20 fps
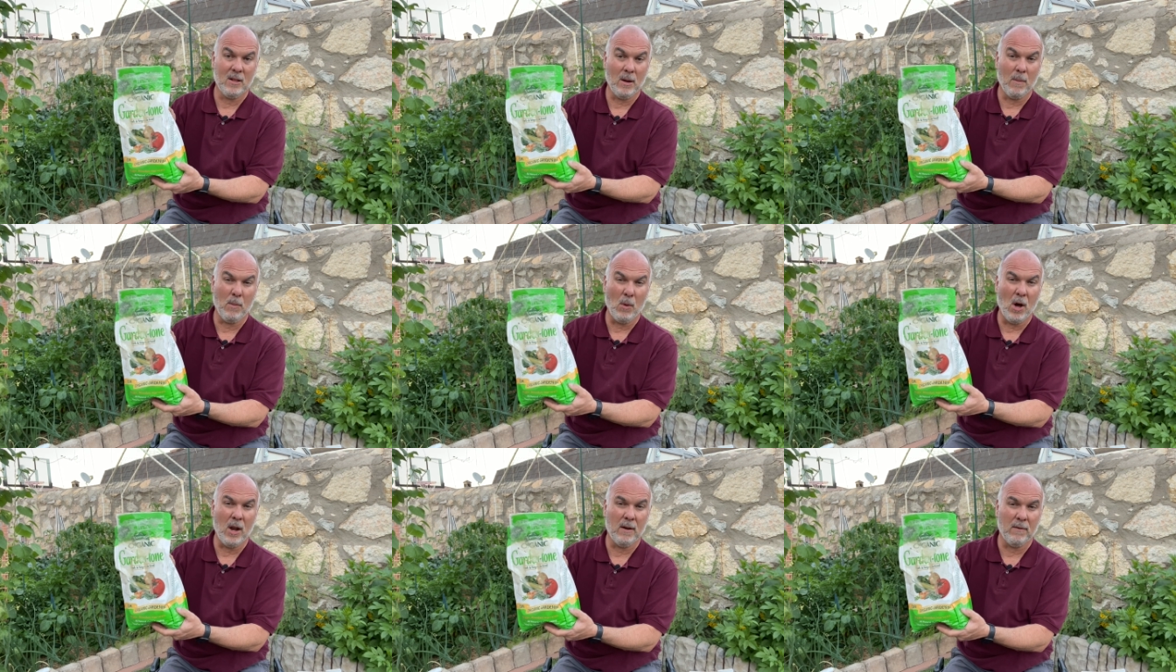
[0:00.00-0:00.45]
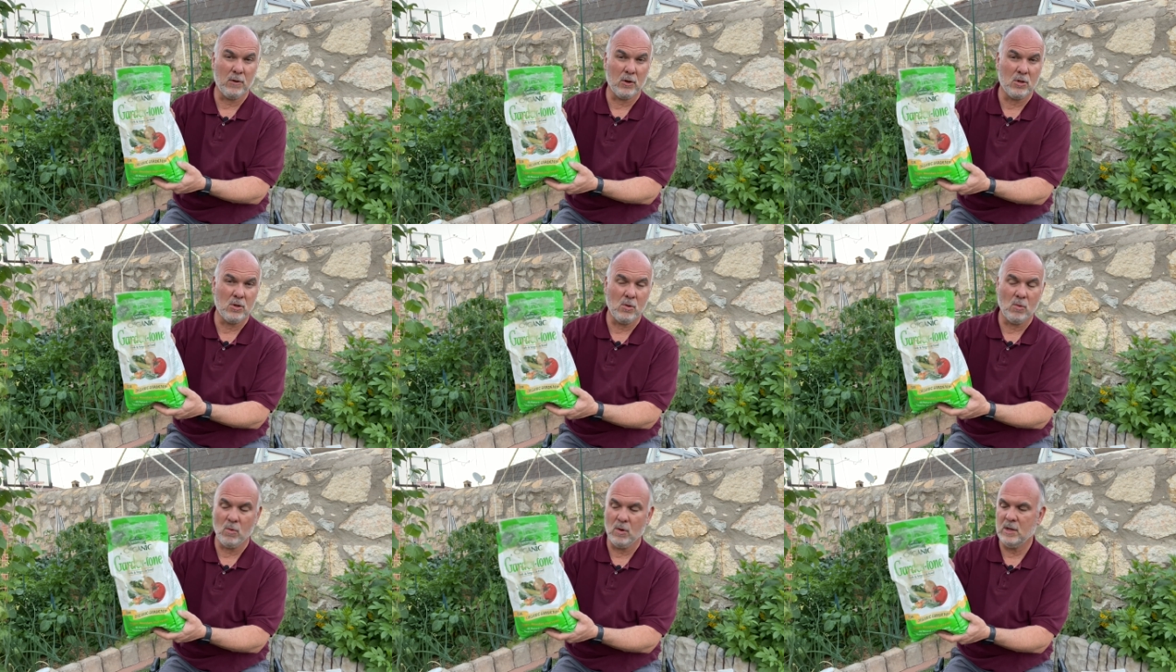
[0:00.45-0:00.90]
I bought it for
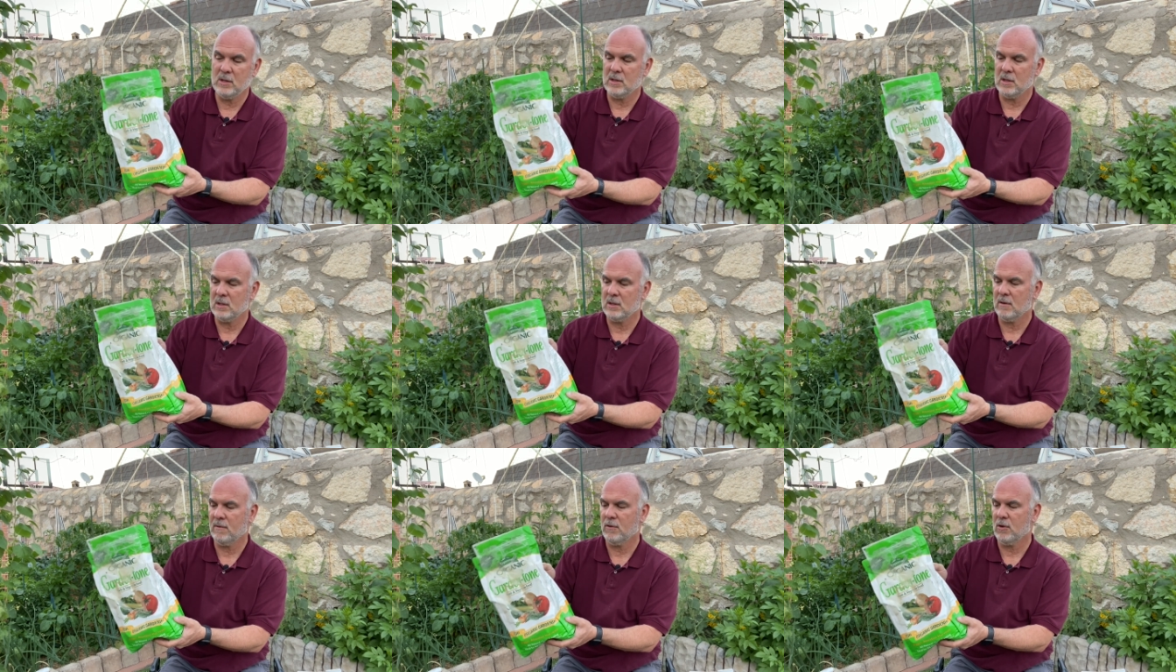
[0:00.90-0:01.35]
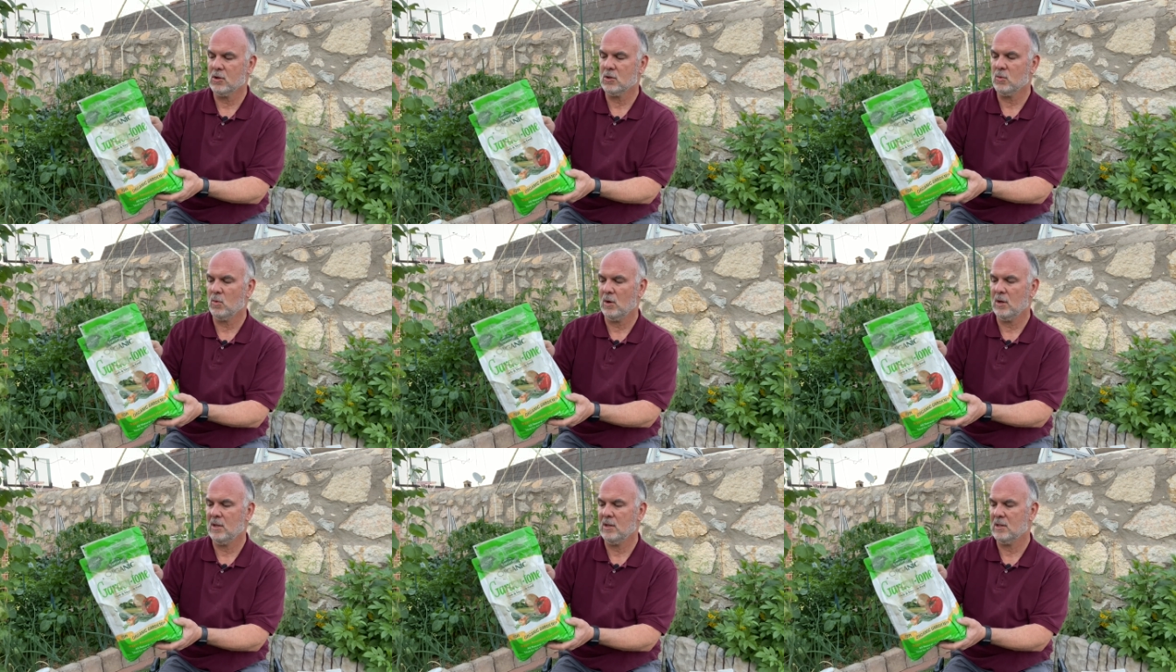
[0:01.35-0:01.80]
two reasons. The first
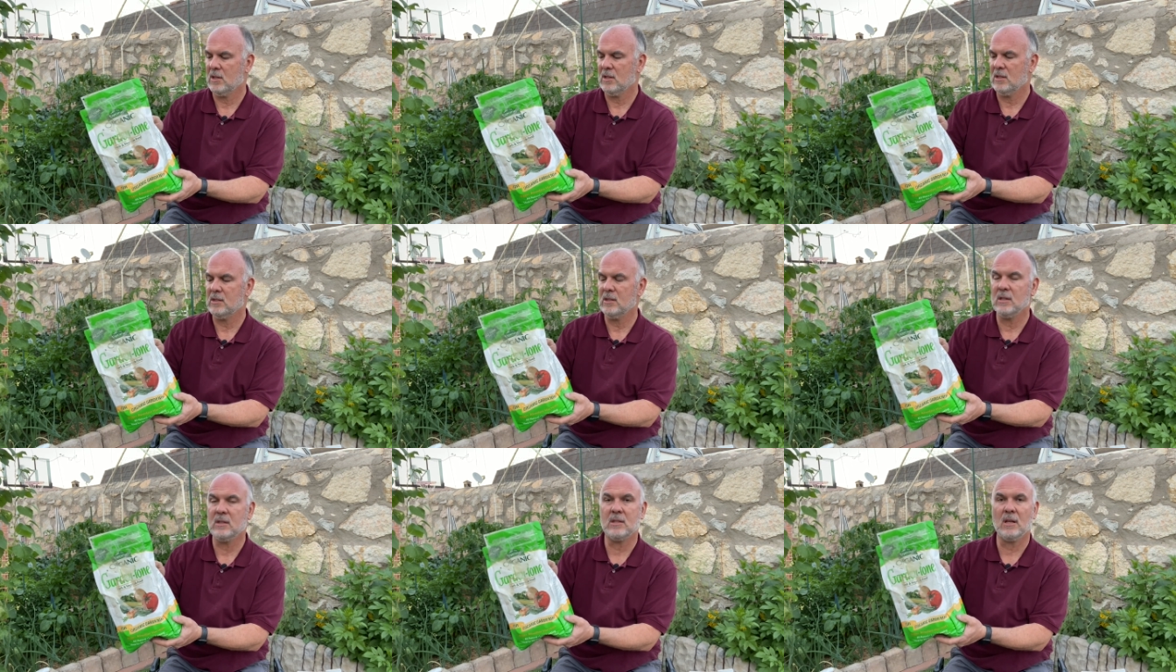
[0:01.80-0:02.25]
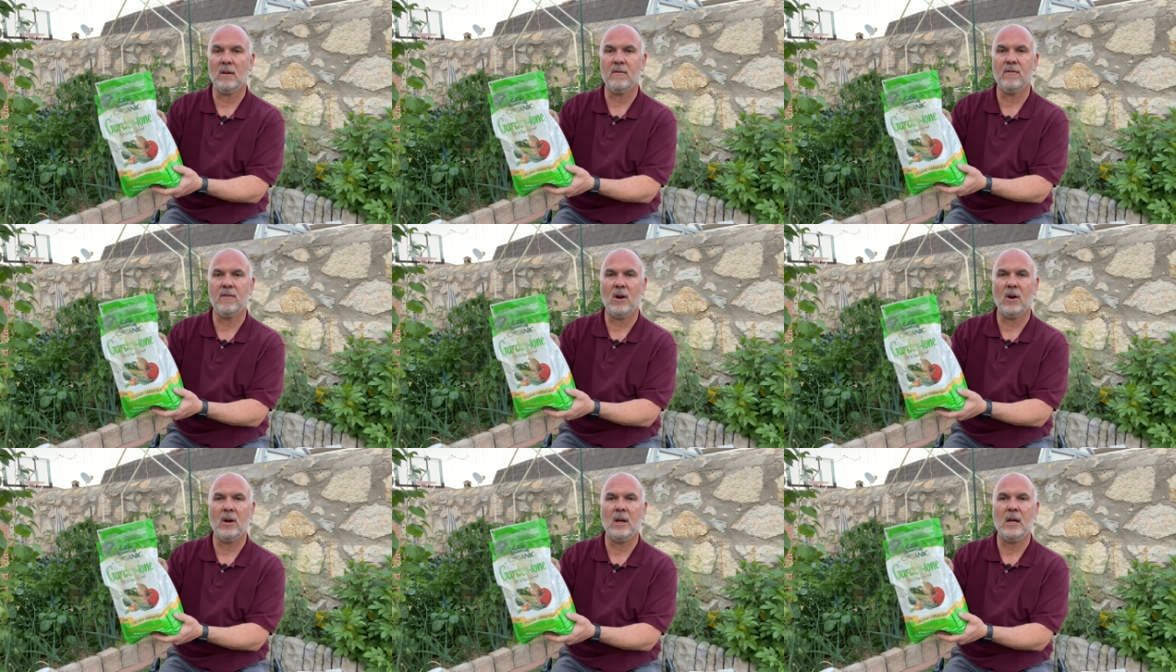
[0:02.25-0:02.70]
one is, is it's a
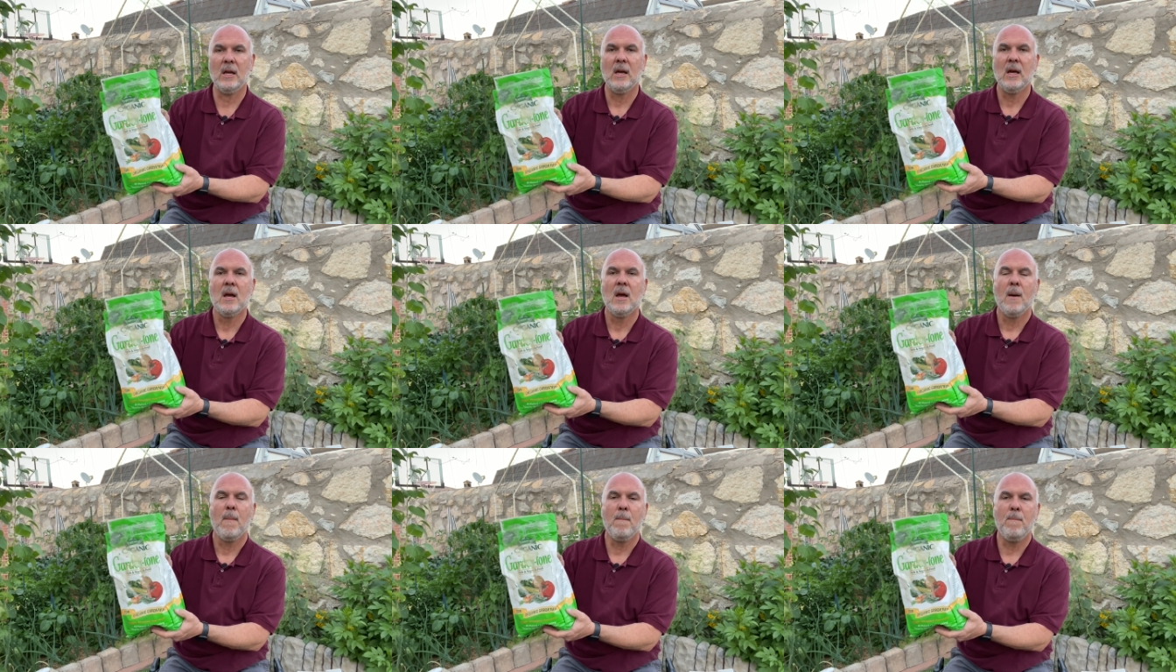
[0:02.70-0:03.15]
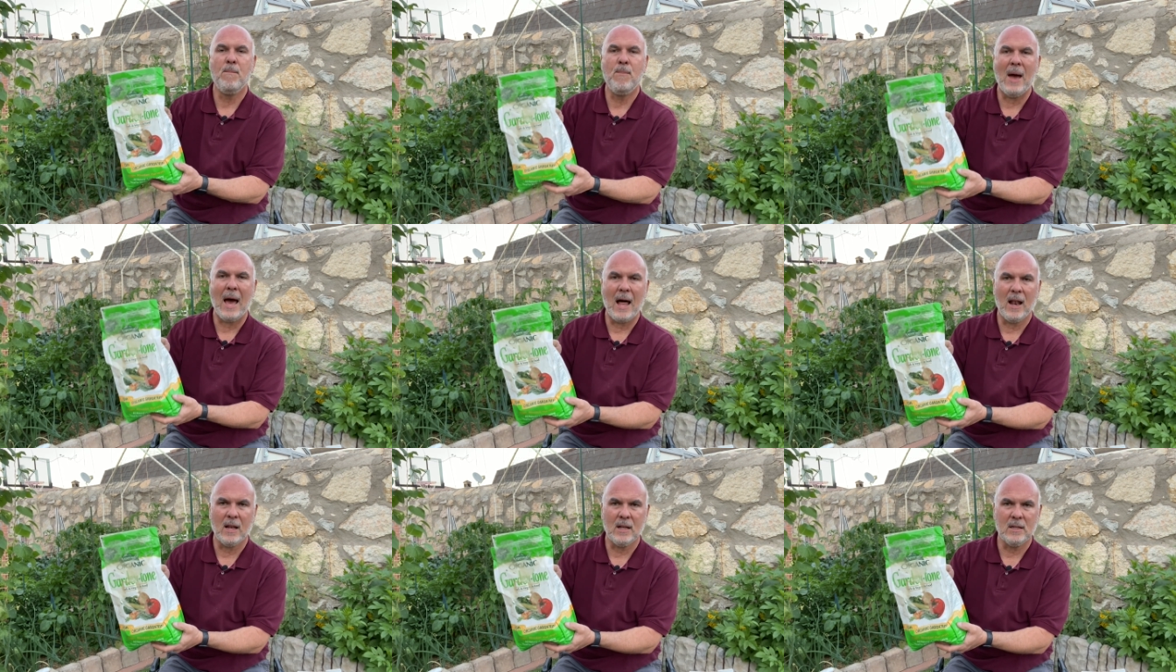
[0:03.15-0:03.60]
very
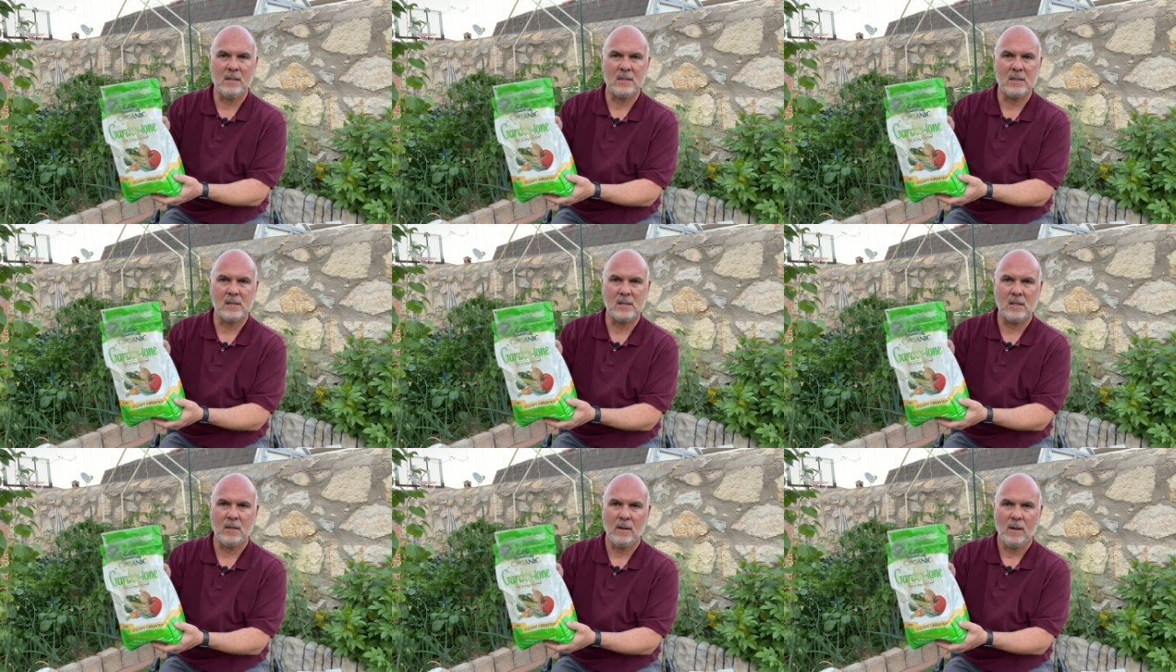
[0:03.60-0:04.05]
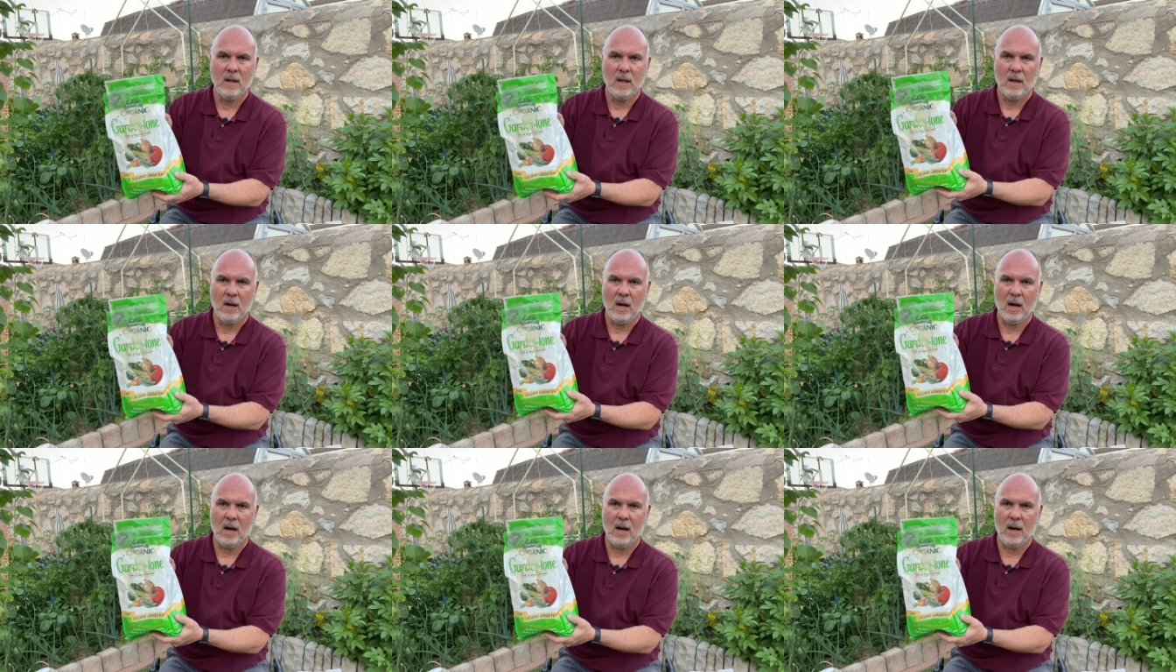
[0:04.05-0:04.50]
balanced
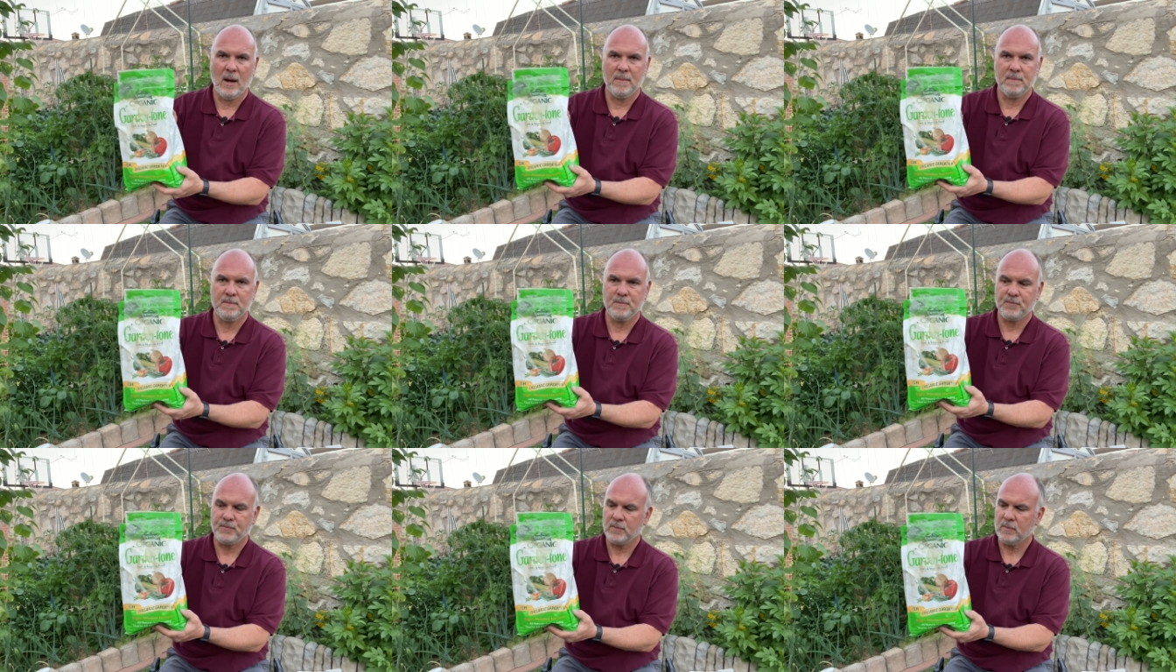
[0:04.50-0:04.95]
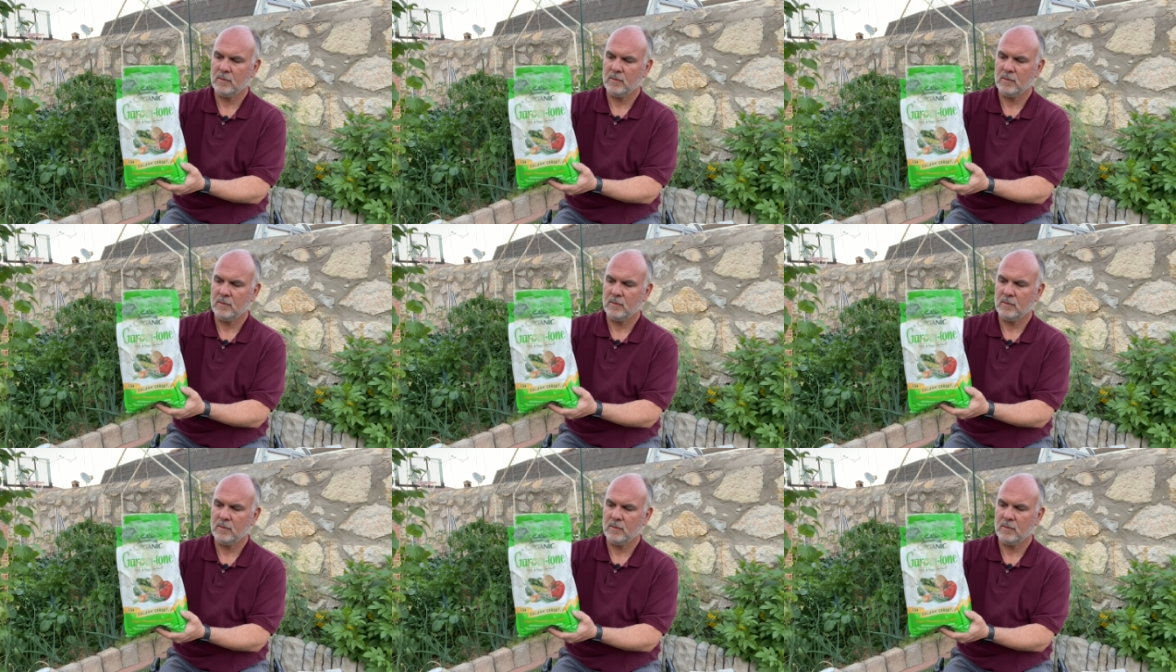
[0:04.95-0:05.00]
um,